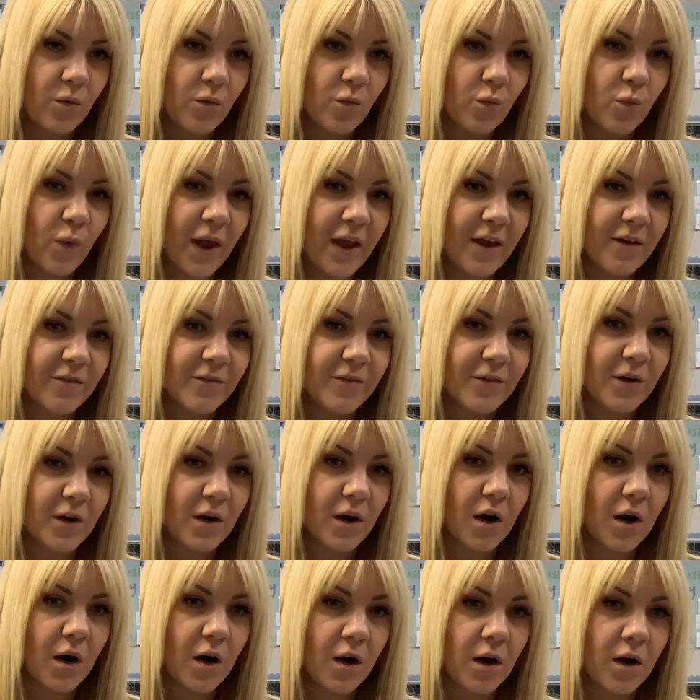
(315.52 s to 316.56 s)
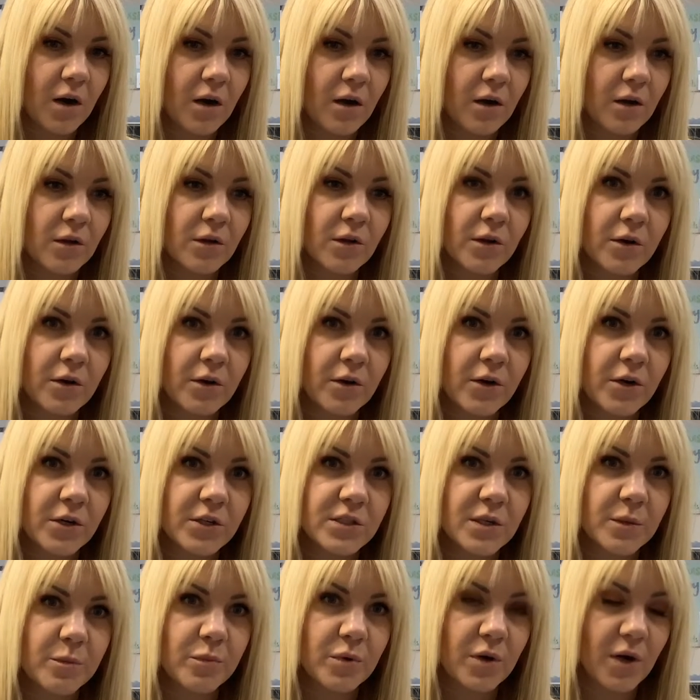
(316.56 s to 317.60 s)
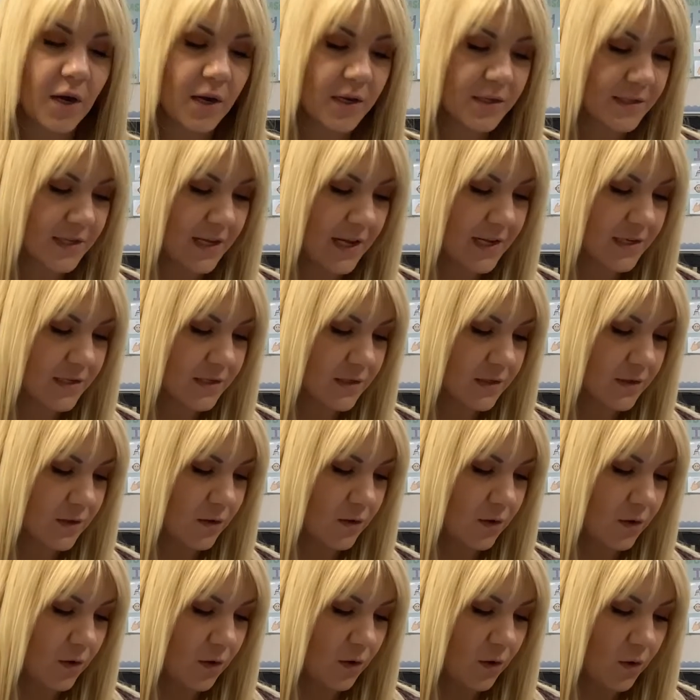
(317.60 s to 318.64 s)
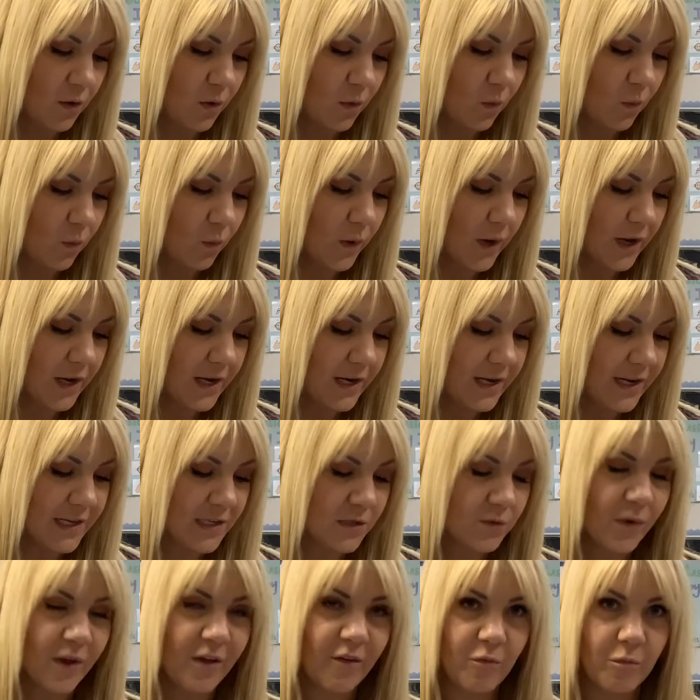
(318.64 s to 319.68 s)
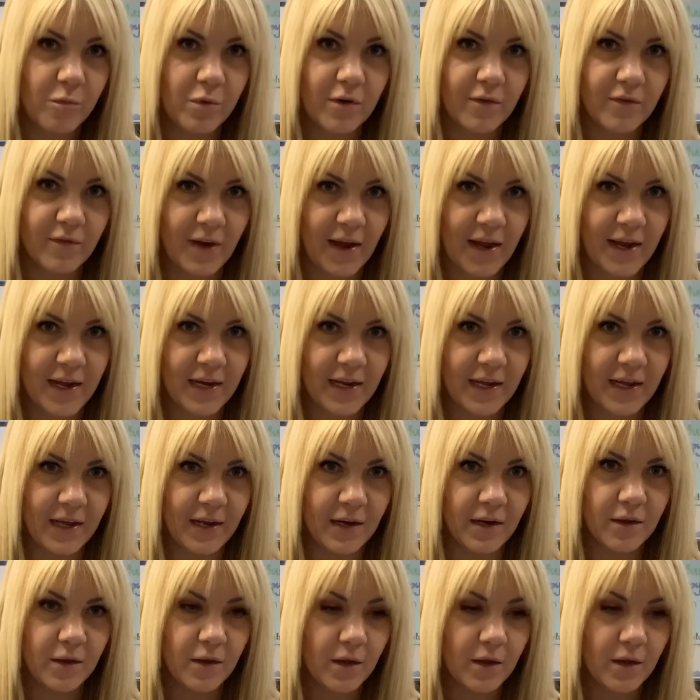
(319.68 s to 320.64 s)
wait for our learner to process what it is we've provided,